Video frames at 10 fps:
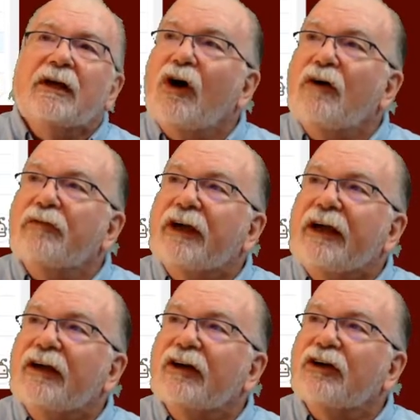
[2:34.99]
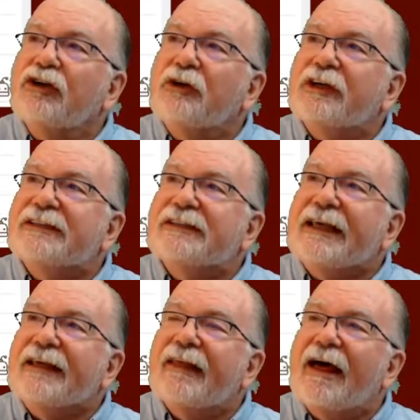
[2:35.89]
Over here you can
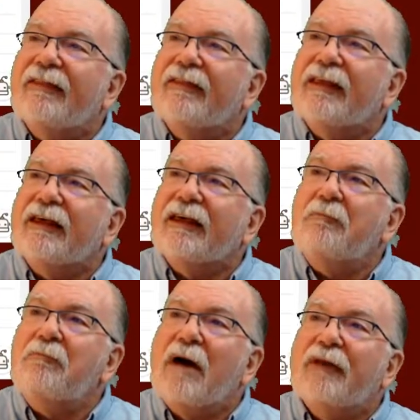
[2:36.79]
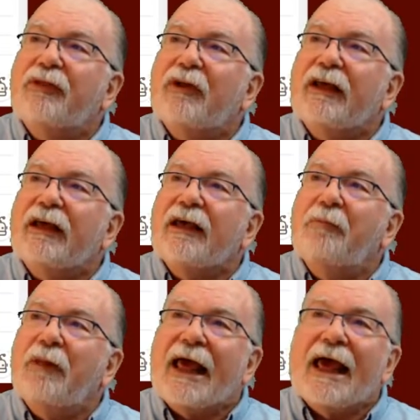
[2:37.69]
see that the monthly
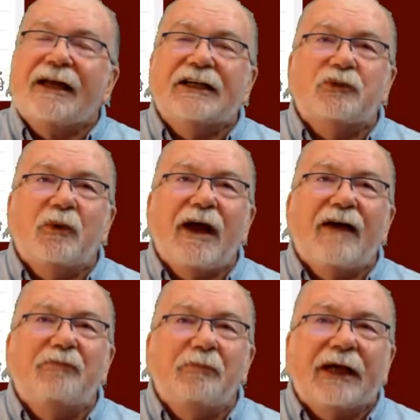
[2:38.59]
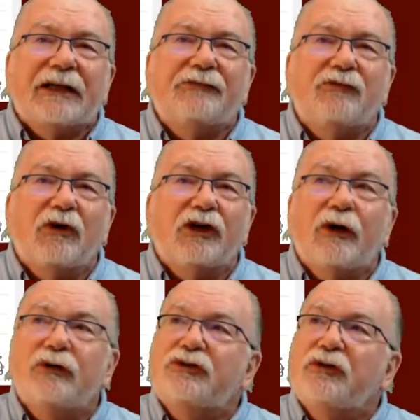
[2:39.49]
plan is what I've picked for
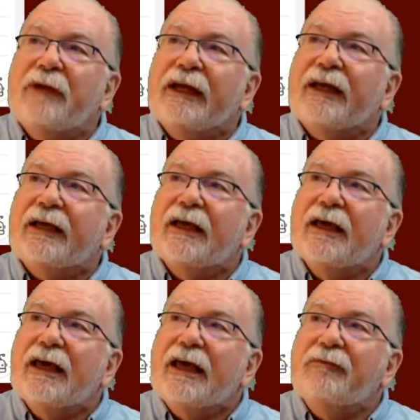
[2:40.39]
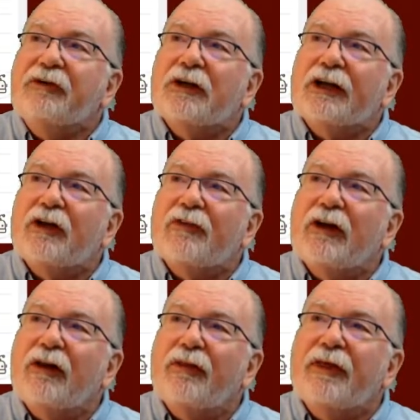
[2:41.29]
Gotomeeting. If you click on the
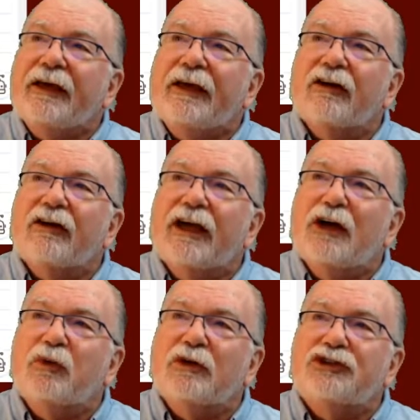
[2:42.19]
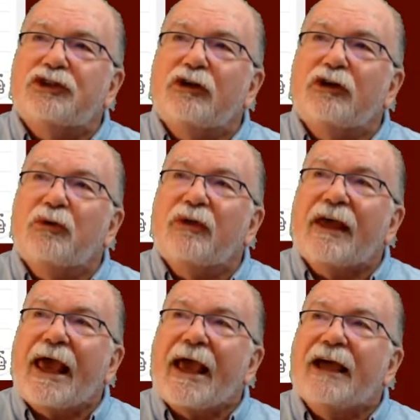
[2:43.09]
little thing here, it will show you the
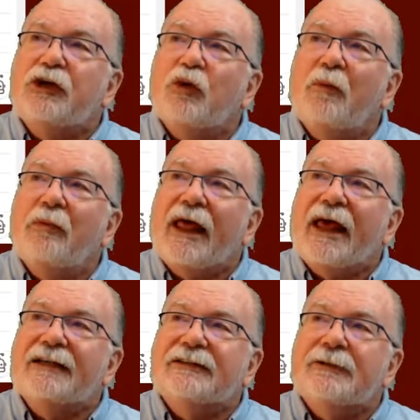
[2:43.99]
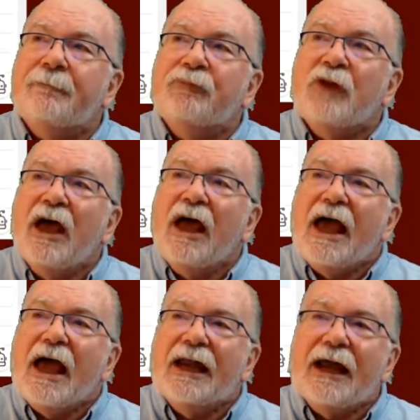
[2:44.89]
annual plans.
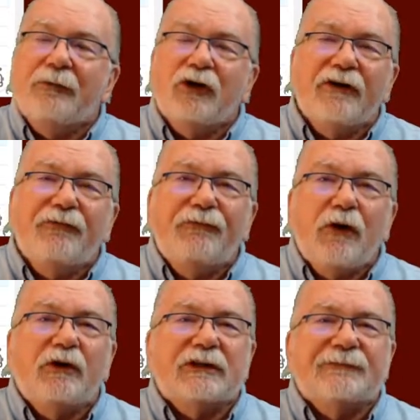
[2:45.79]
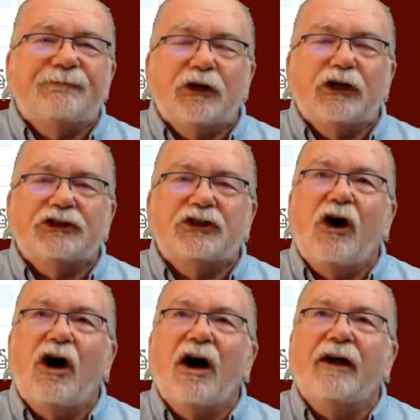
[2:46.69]
And I'm going to focus first
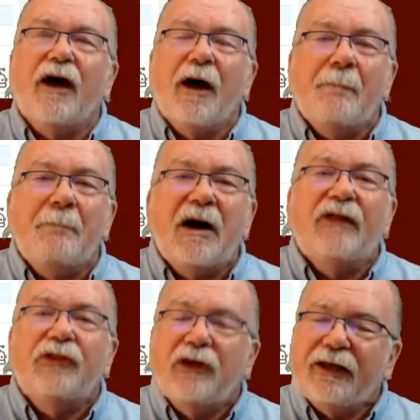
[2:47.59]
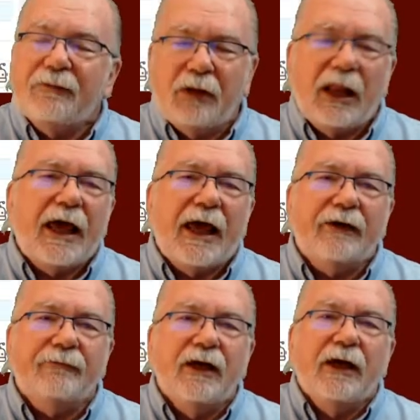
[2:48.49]
on a monthly
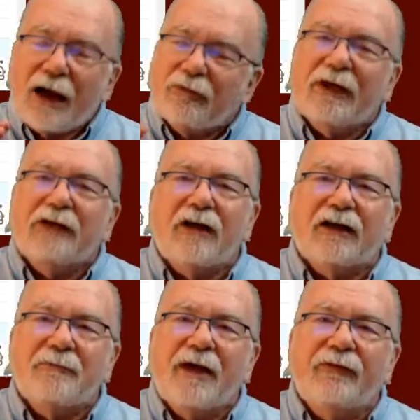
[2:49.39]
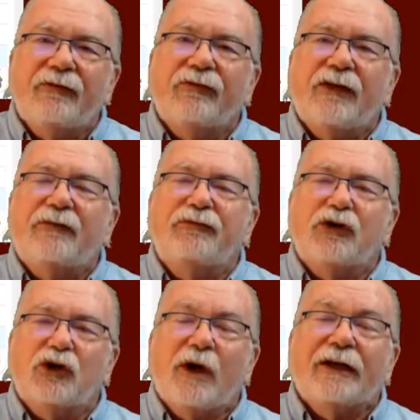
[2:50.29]
plan. I really recommend that if you're
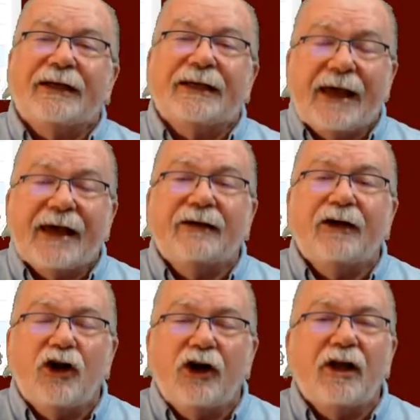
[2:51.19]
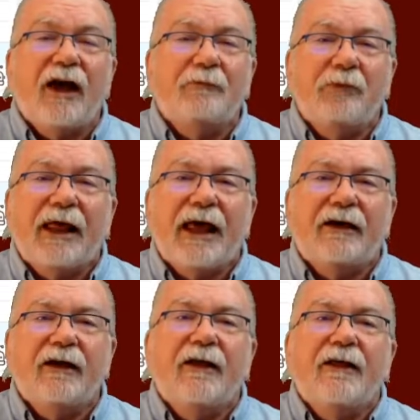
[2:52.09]
going to get an online
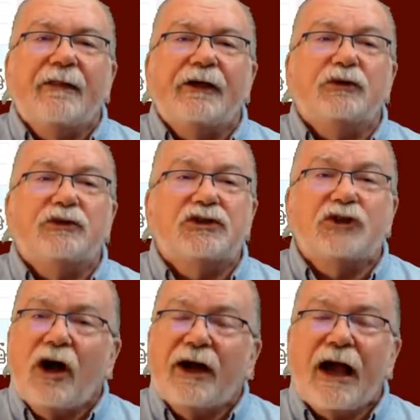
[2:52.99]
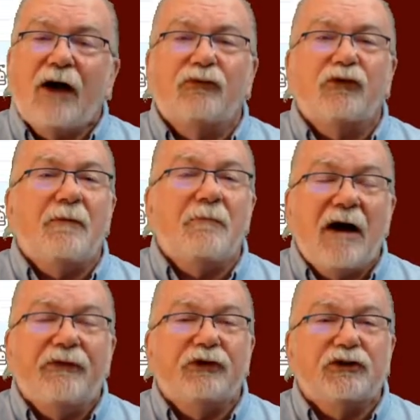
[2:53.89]
plan, that you start out for a
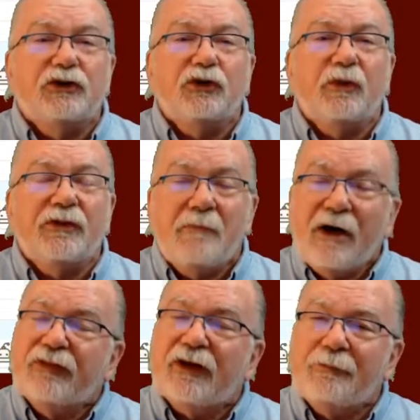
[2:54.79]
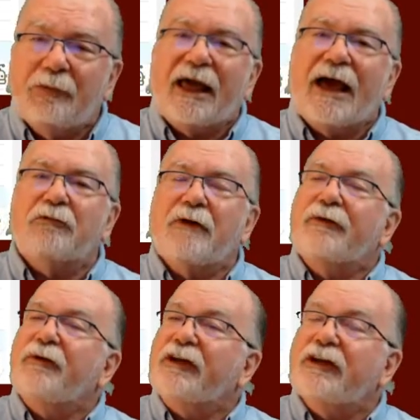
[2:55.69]
month or two with a monthly plan
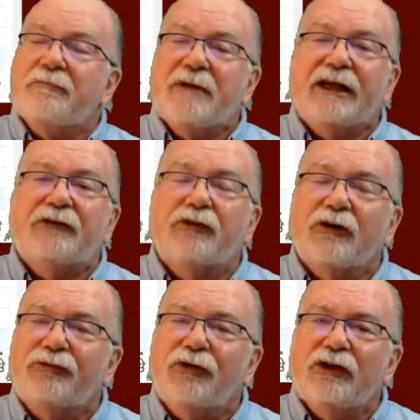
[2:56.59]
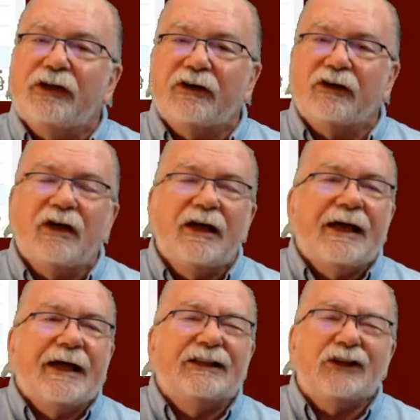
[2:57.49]
rather than committing for a full year.
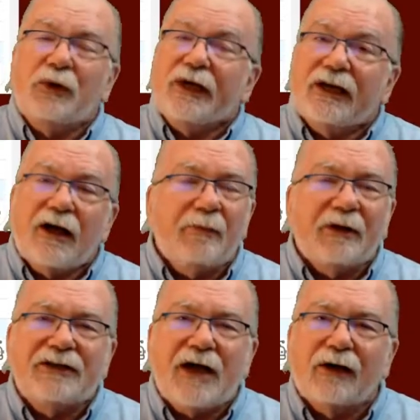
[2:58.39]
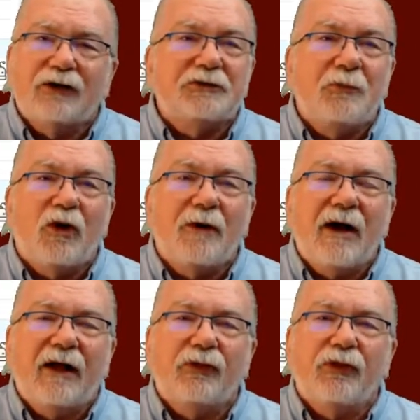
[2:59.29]
It's only a couple of dollars more a
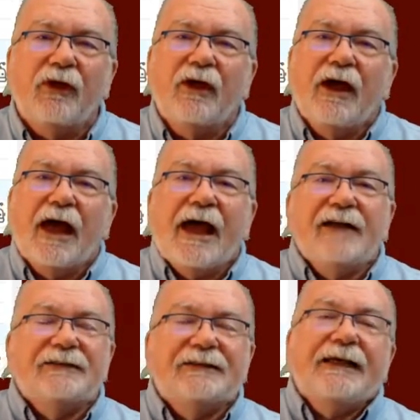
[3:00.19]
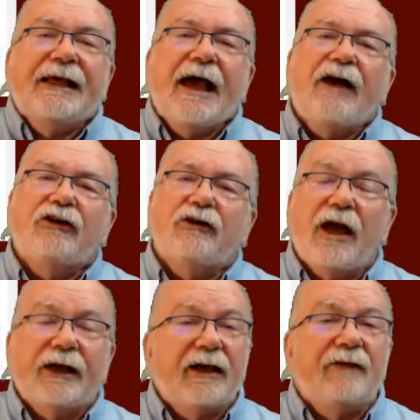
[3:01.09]
month, and see how you like it.